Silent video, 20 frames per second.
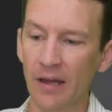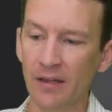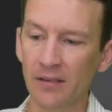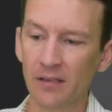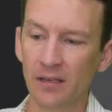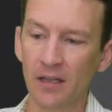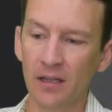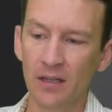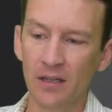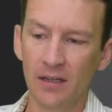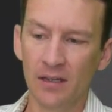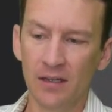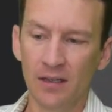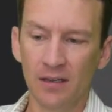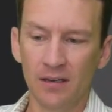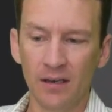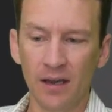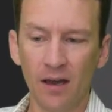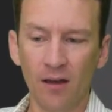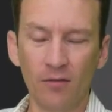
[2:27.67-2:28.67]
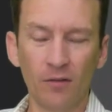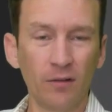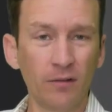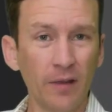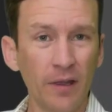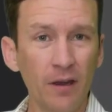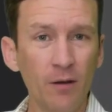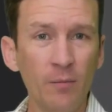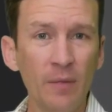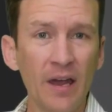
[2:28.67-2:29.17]
mask. Now the
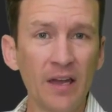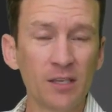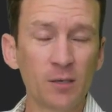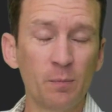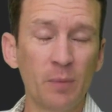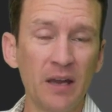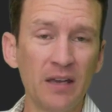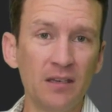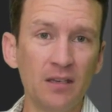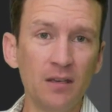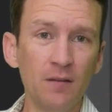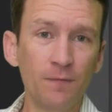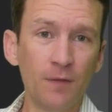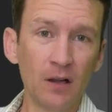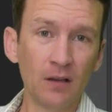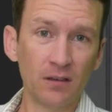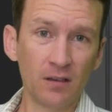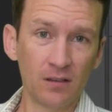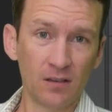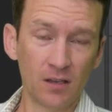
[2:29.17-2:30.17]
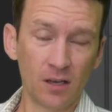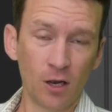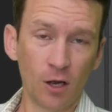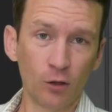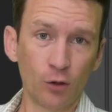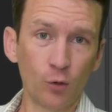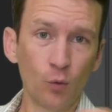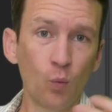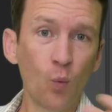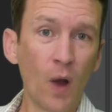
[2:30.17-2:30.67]
layer mask by default is the
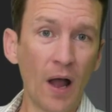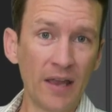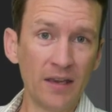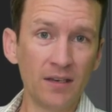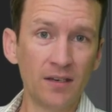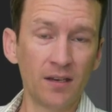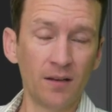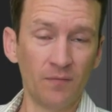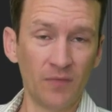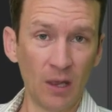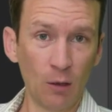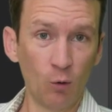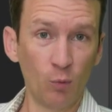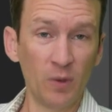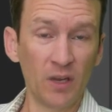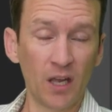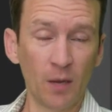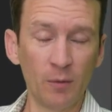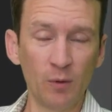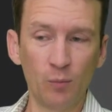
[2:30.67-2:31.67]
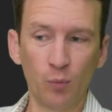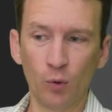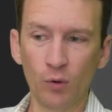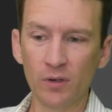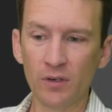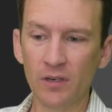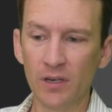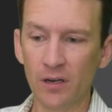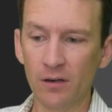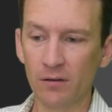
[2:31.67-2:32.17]
color white. That will become
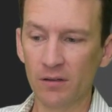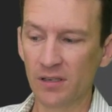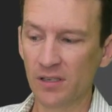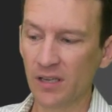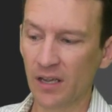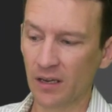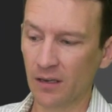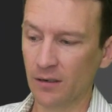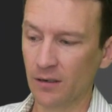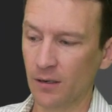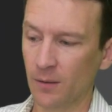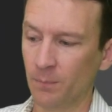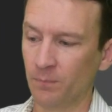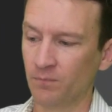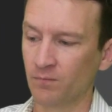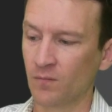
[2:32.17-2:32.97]
important here in a second.